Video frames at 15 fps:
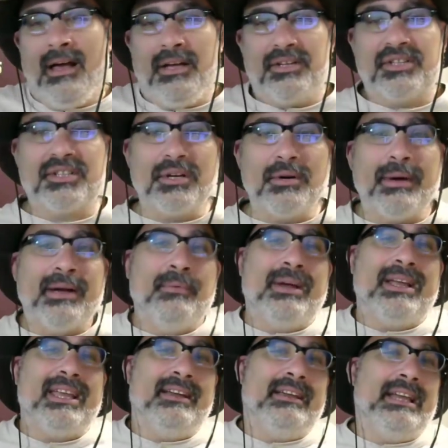Suing
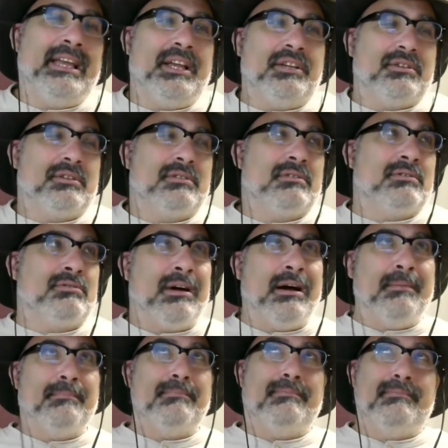WikiLeaks,
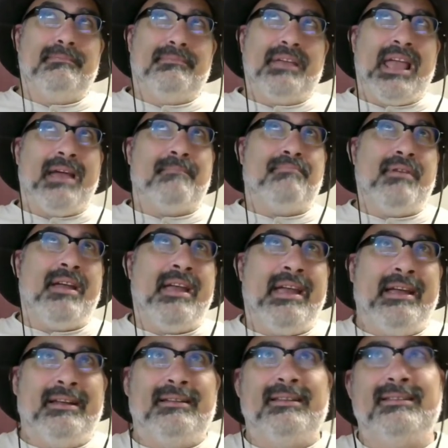Trump
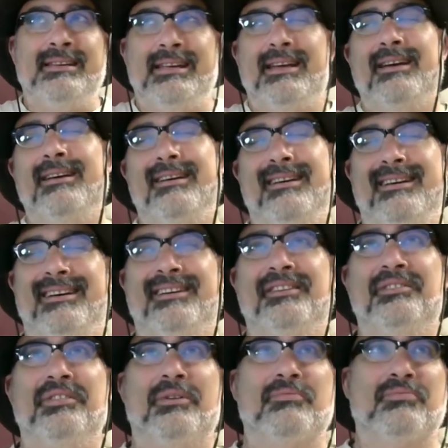campaign,
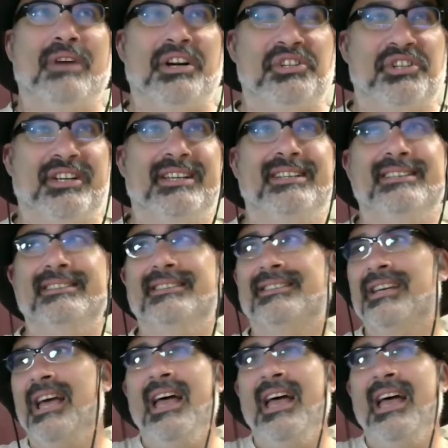the Russians,